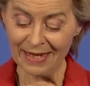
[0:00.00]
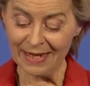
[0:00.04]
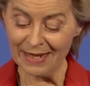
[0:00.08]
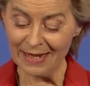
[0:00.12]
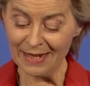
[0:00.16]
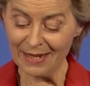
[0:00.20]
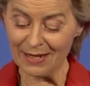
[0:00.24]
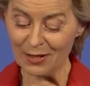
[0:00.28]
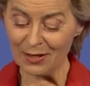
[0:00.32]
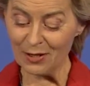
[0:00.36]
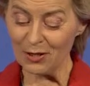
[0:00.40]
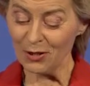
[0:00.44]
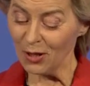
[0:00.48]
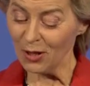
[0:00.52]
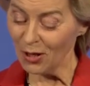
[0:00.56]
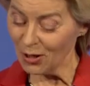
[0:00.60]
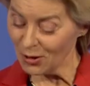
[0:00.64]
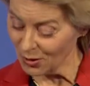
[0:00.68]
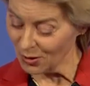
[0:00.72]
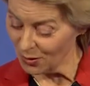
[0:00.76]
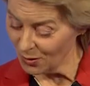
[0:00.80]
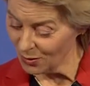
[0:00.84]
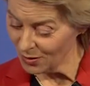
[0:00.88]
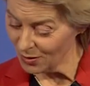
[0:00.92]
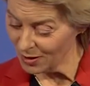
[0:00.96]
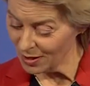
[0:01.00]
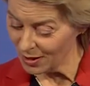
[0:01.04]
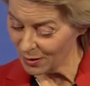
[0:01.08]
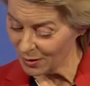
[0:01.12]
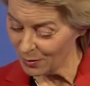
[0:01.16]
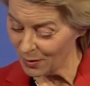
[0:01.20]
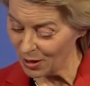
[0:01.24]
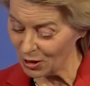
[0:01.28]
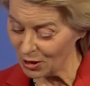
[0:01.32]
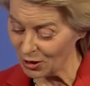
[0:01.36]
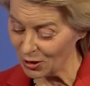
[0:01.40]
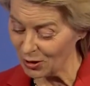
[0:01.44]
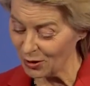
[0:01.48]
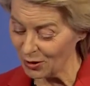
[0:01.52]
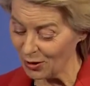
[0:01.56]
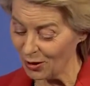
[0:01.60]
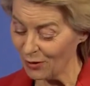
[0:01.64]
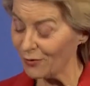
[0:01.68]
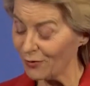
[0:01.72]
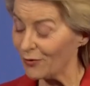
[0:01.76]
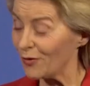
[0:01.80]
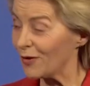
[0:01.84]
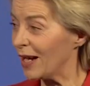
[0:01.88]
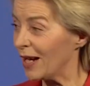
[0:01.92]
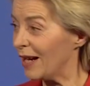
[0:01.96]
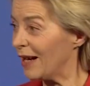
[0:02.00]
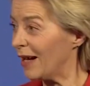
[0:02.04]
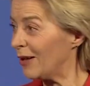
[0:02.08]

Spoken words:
is not only a question of